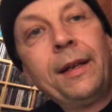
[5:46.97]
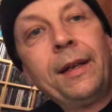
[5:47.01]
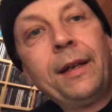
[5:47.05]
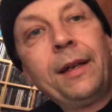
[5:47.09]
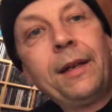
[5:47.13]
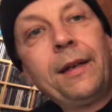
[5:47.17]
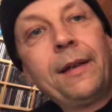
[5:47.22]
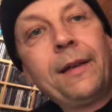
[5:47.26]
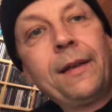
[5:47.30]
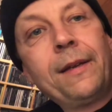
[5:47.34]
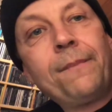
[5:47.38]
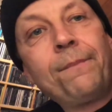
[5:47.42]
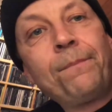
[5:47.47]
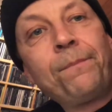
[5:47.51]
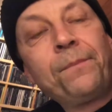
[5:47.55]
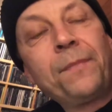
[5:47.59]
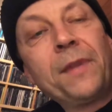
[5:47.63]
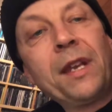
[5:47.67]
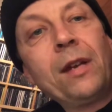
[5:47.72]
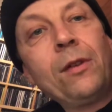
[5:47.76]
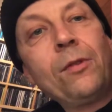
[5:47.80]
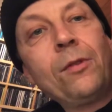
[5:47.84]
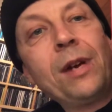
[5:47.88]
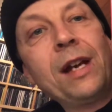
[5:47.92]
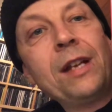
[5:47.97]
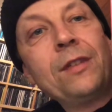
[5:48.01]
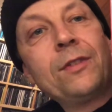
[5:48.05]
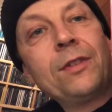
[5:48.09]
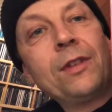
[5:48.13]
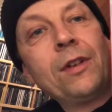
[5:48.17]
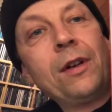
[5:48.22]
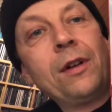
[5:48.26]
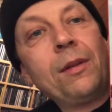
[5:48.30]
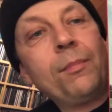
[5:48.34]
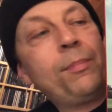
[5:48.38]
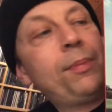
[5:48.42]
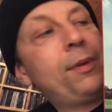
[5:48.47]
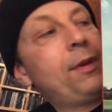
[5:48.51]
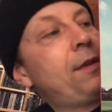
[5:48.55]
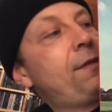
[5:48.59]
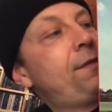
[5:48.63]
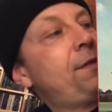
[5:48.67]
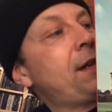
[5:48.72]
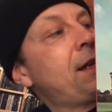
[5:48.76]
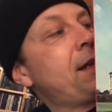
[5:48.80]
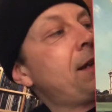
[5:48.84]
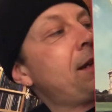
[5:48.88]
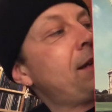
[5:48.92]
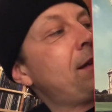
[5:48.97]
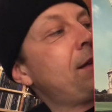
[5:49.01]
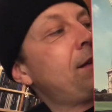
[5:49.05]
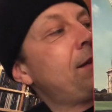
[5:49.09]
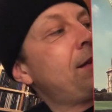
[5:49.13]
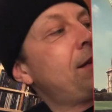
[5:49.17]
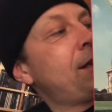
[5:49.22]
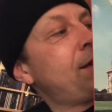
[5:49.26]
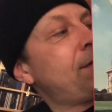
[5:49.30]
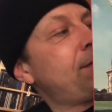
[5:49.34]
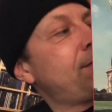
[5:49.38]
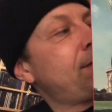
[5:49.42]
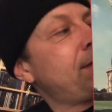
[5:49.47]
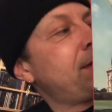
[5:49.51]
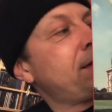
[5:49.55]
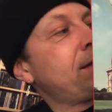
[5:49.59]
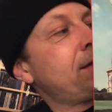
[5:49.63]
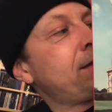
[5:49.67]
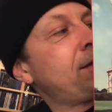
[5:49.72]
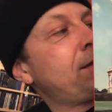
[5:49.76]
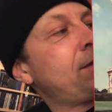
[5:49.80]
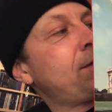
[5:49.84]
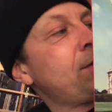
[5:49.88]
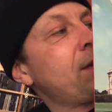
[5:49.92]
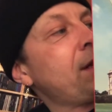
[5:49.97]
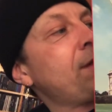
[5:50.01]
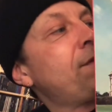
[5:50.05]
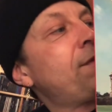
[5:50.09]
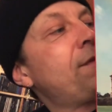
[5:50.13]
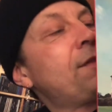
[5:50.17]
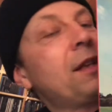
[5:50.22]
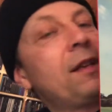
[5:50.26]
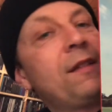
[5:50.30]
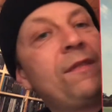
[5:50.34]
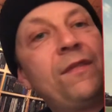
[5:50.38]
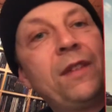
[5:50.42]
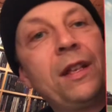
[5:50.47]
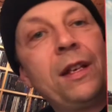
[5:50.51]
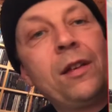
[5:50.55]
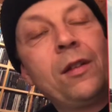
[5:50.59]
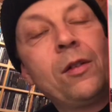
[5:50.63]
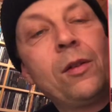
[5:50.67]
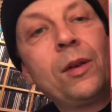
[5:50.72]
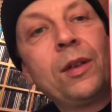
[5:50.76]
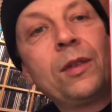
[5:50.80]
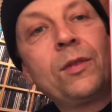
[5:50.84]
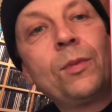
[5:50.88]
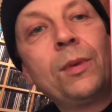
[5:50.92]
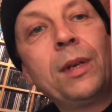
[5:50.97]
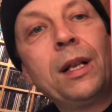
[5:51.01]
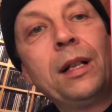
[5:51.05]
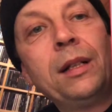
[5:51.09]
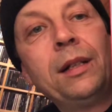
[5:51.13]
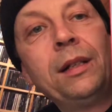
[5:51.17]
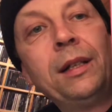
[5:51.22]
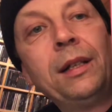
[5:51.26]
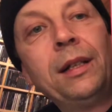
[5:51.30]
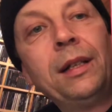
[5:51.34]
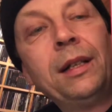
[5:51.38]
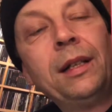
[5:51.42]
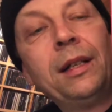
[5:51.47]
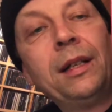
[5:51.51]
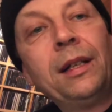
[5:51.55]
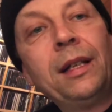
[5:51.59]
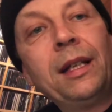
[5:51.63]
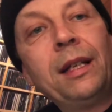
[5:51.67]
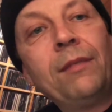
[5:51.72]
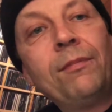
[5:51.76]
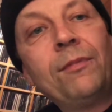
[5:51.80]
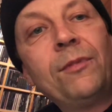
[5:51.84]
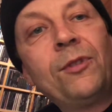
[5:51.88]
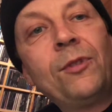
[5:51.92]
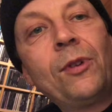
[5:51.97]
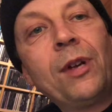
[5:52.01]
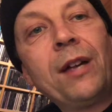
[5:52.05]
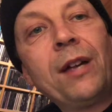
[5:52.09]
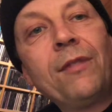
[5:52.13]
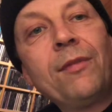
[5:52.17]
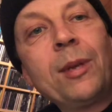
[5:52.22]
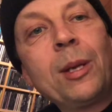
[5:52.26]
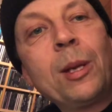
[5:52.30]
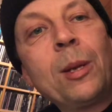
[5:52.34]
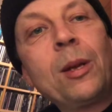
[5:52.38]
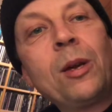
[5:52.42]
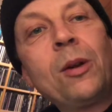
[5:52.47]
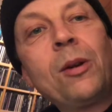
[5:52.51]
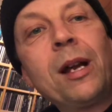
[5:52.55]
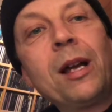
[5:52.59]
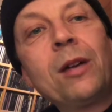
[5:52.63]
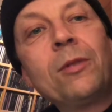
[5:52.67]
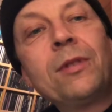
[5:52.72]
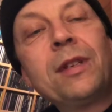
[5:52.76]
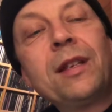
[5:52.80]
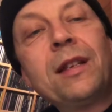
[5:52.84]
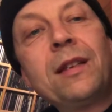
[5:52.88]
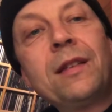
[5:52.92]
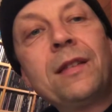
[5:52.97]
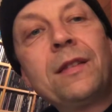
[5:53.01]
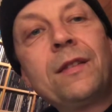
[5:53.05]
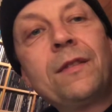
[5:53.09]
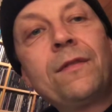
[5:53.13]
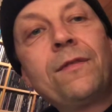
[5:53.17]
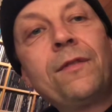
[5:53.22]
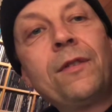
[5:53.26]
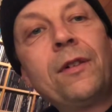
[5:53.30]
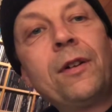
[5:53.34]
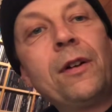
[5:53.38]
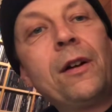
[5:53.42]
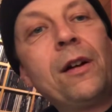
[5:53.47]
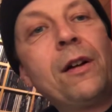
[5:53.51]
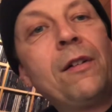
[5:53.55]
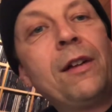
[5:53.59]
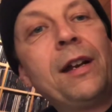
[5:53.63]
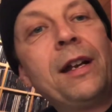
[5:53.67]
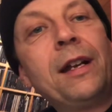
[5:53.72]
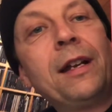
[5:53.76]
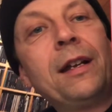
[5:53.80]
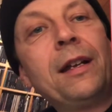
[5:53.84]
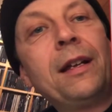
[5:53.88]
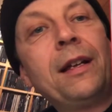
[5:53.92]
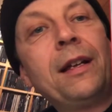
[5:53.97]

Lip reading: And a great song, perfect, a quite funny video as well. Him driving around in his Ferrari,